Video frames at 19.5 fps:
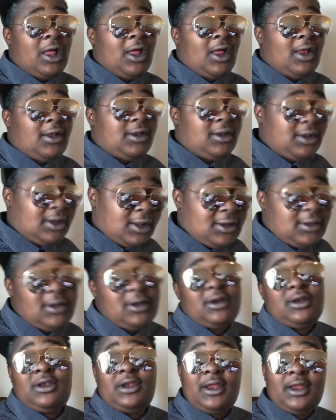At the end of
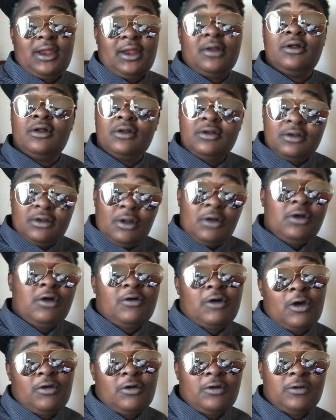the day, Loco
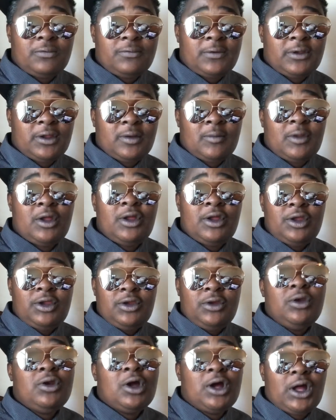Coco fam,
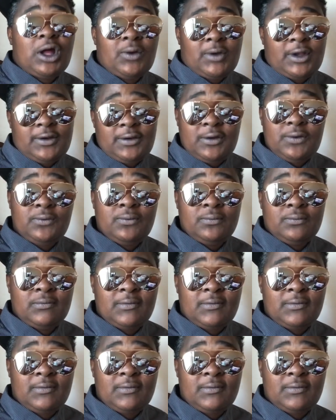you know how I do.